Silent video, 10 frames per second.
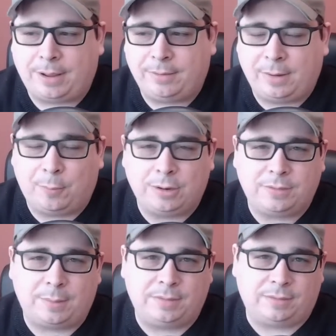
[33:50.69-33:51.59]
And, and one
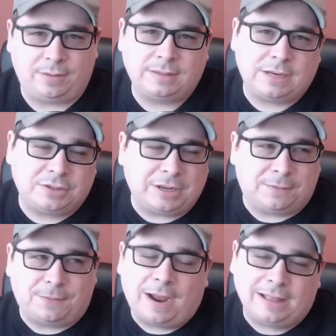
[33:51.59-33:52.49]
of them is a, essentially
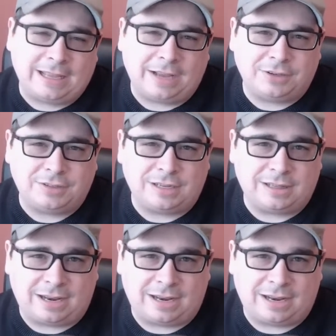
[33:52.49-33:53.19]
a filing agency